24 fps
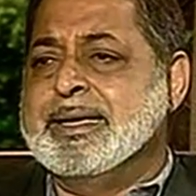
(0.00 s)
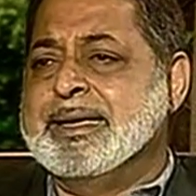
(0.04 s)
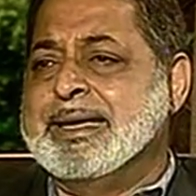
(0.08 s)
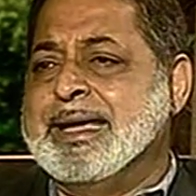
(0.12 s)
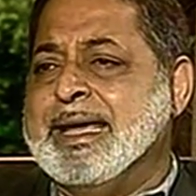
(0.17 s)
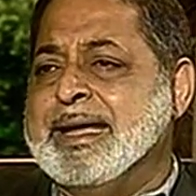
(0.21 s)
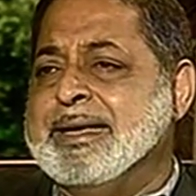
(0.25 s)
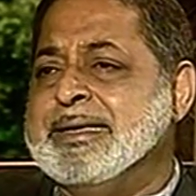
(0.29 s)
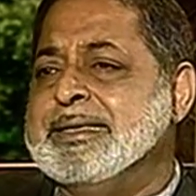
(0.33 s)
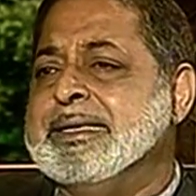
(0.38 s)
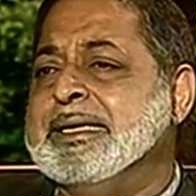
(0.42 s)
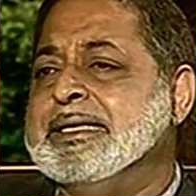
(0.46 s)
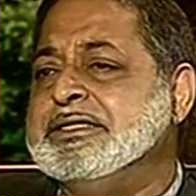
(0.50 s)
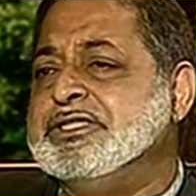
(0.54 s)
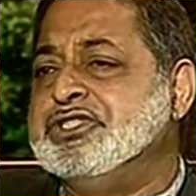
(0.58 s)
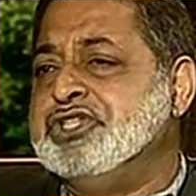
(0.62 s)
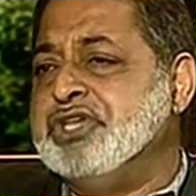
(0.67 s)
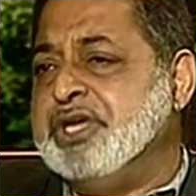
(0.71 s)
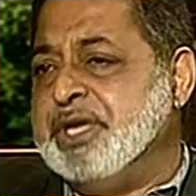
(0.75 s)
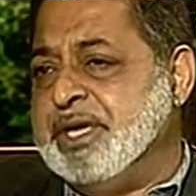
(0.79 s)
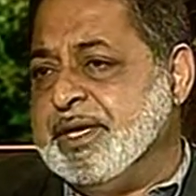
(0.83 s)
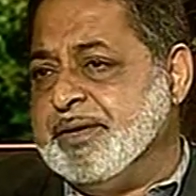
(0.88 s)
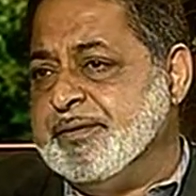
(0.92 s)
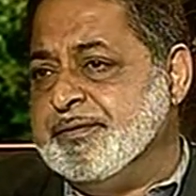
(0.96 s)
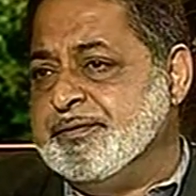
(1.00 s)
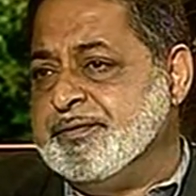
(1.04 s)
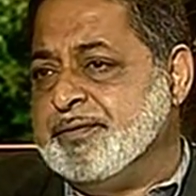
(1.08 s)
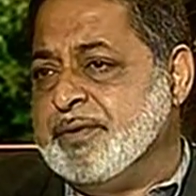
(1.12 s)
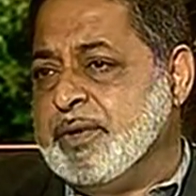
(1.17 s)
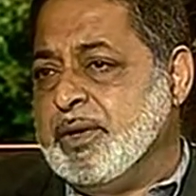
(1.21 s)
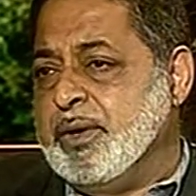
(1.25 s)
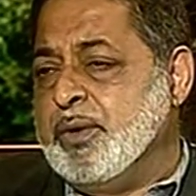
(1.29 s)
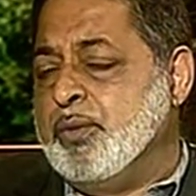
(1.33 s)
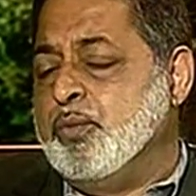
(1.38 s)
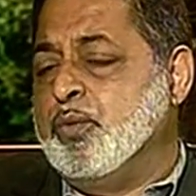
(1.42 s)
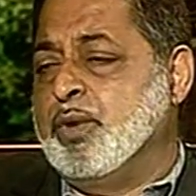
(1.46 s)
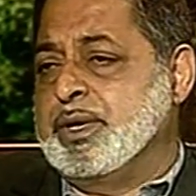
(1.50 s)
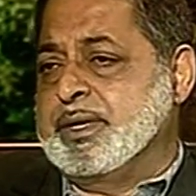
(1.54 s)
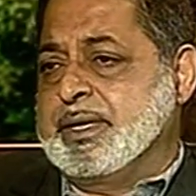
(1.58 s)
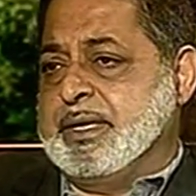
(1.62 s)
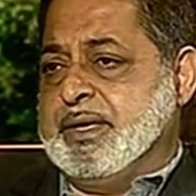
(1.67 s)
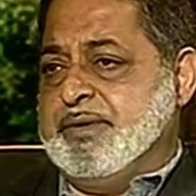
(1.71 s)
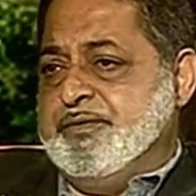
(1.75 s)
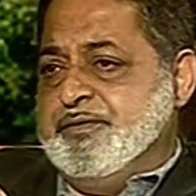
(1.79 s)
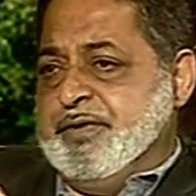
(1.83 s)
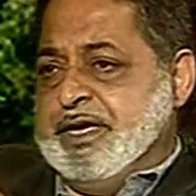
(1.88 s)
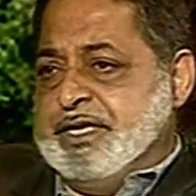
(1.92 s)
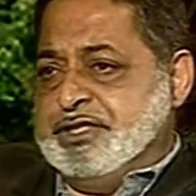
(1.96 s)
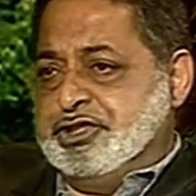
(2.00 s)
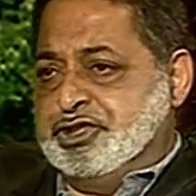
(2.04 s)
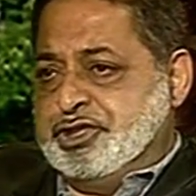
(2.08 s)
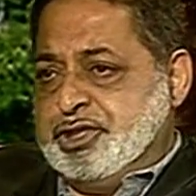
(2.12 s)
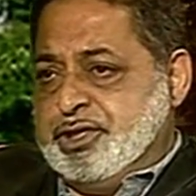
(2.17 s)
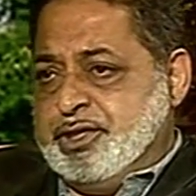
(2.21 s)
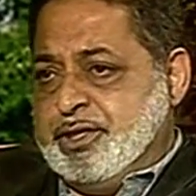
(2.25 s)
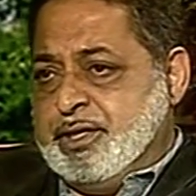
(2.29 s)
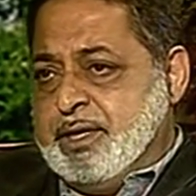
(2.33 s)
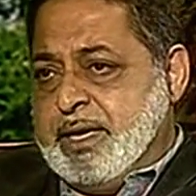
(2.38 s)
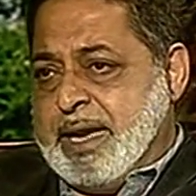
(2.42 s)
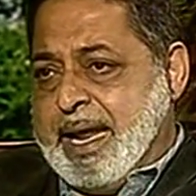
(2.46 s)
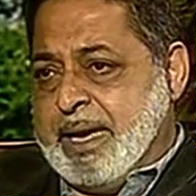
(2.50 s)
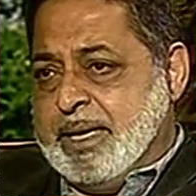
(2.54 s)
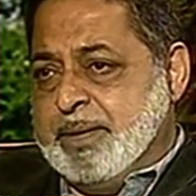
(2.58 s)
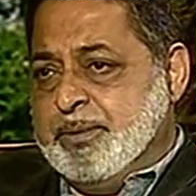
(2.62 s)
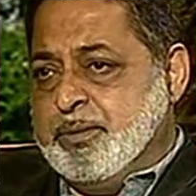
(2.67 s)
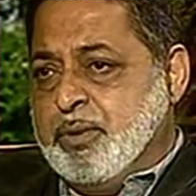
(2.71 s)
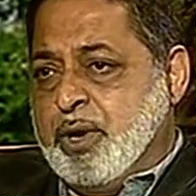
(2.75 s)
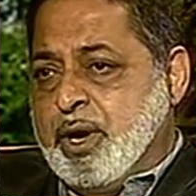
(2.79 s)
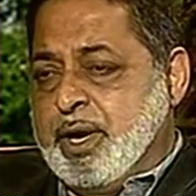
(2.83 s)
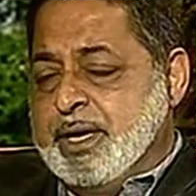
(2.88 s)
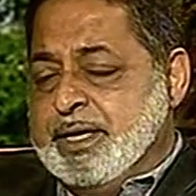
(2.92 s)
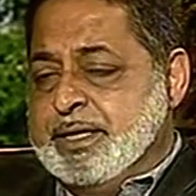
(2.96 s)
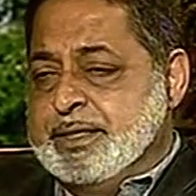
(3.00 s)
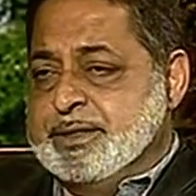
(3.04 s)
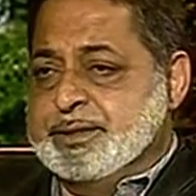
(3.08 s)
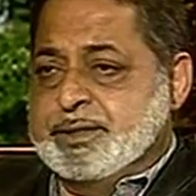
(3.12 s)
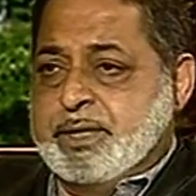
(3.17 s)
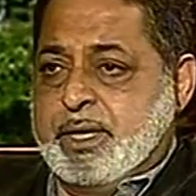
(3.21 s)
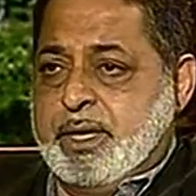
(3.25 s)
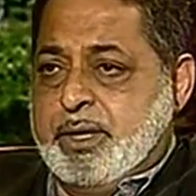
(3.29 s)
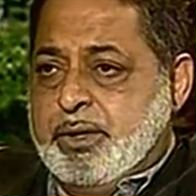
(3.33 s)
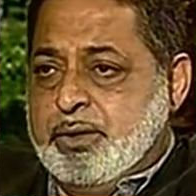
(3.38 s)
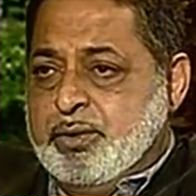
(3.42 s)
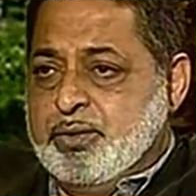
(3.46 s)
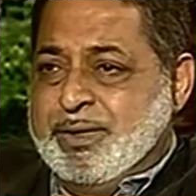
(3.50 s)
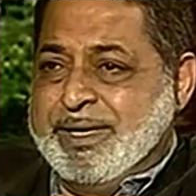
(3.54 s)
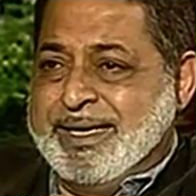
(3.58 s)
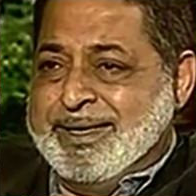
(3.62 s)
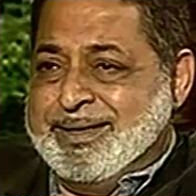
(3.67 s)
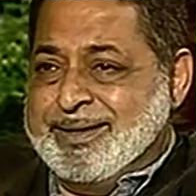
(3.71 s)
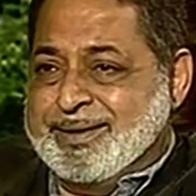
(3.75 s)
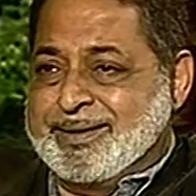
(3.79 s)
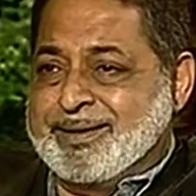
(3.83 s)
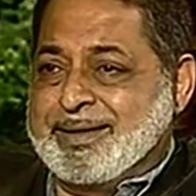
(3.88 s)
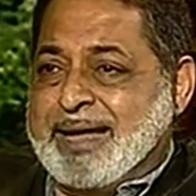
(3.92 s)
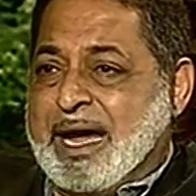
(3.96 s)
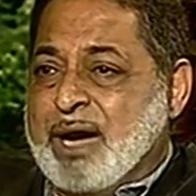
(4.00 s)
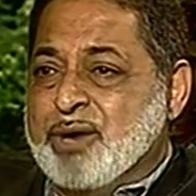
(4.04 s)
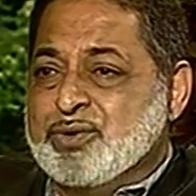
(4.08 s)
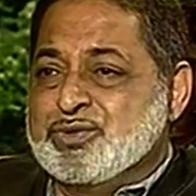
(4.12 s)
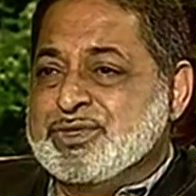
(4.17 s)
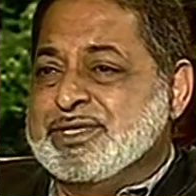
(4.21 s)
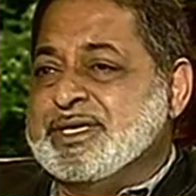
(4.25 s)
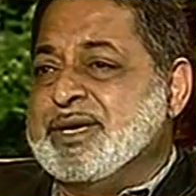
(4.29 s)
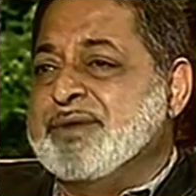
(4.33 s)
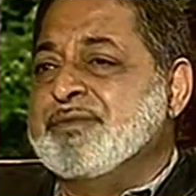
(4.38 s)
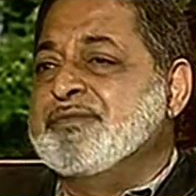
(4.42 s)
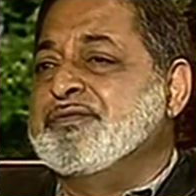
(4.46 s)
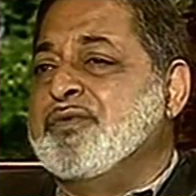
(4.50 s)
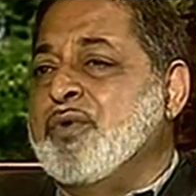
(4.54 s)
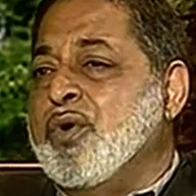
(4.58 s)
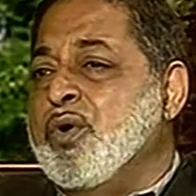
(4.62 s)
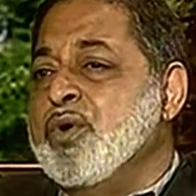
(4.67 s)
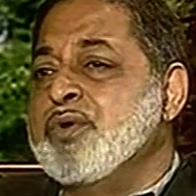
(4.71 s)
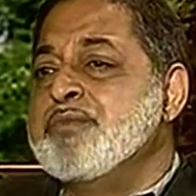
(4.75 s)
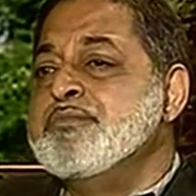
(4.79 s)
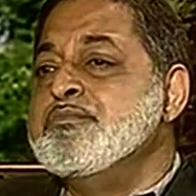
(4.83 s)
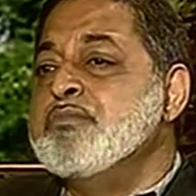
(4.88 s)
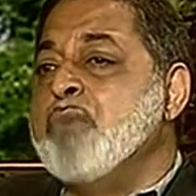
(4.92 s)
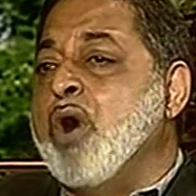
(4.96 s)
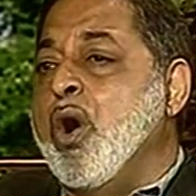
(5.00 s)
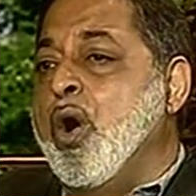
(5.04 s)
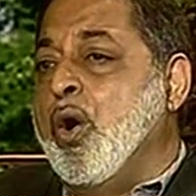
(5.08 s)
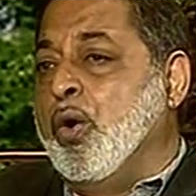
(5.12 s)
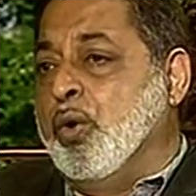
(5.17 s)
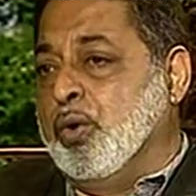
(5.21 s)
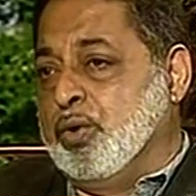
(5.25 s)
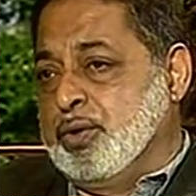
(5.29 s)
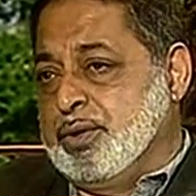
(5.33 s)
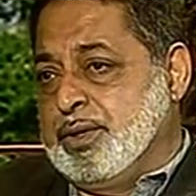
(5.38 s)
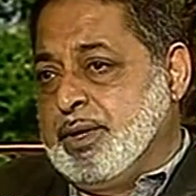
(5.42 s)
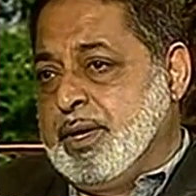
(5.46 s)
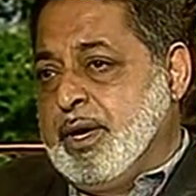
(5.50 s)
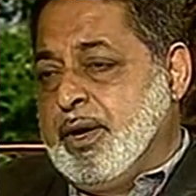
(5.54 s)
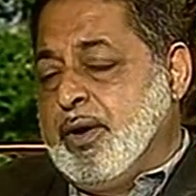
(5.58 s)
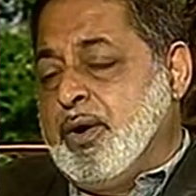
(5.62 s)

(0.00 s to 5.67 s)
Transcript: can achieve what conventional antibodies you need a thousandfold more